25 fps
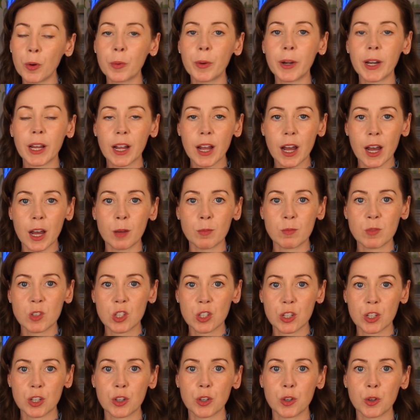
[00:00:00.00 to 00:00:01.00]
when it comes
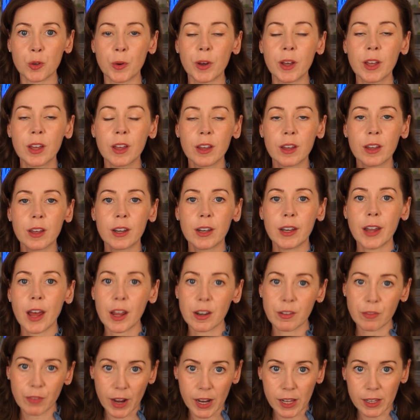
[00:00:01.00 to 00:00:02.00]
to
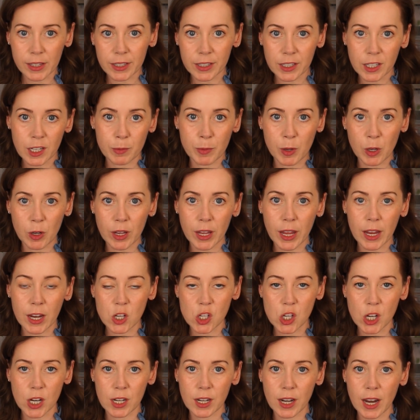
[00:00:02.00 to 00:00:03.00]
nonviolent
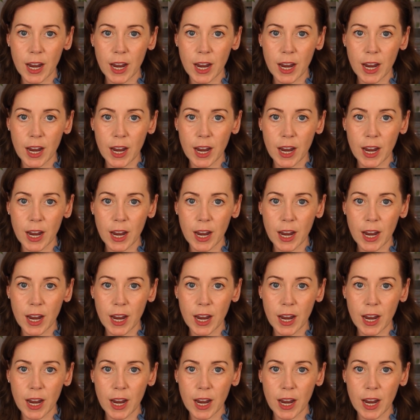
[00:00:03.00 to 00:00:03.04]
communication.